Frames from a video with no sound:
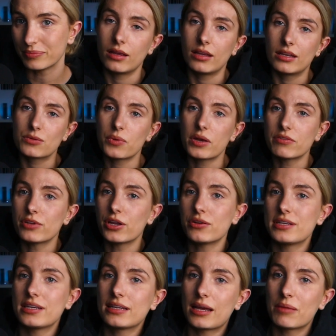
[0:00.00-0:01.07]
It's worth
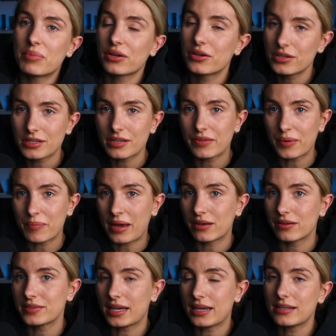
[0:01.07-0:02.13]
noting that because of the amount
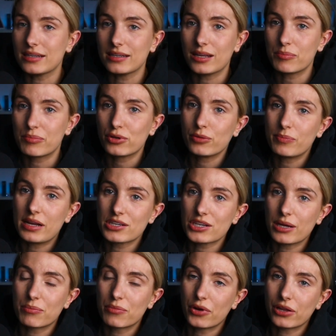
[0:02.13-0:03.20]
of data that broad match
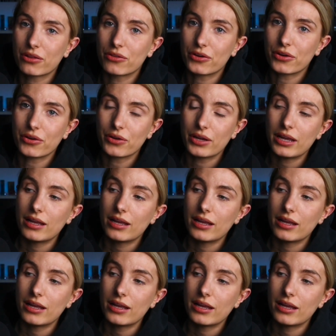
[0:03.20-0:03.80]
can bring through,